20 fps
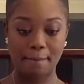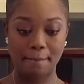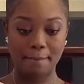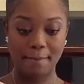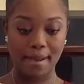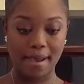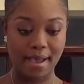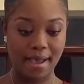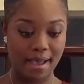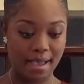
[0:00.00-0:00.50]

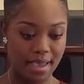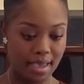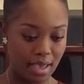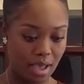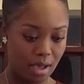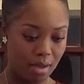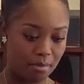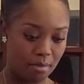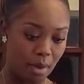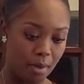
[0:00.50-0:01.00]
my
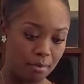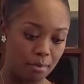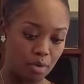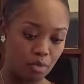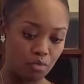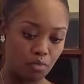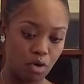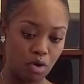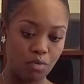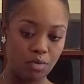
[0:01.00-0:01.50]
um,
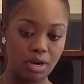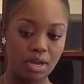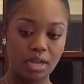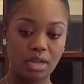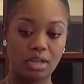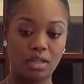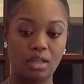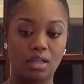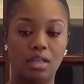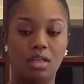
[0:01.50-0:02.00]
Merona
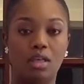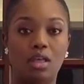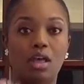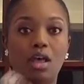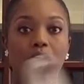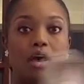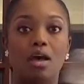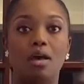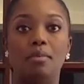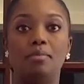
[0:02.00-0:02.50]

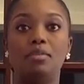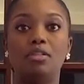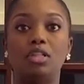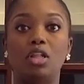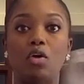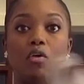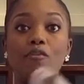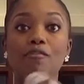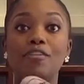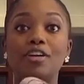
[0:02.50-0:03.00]
um,
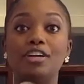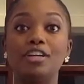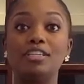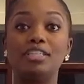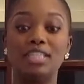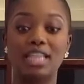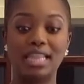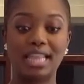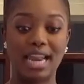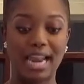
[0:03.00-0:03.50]
loafers
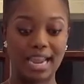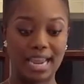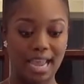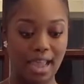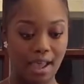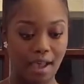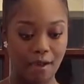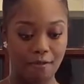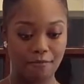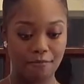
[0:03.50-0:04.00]
that I
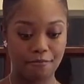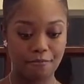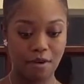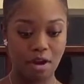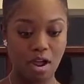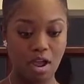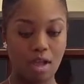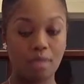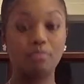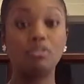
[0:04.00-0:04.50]
got
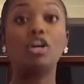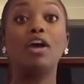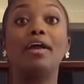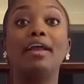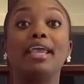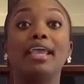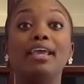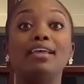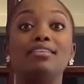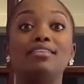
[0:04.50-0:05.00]
from
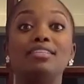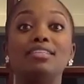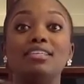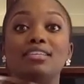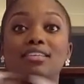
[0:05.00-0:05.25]
Target.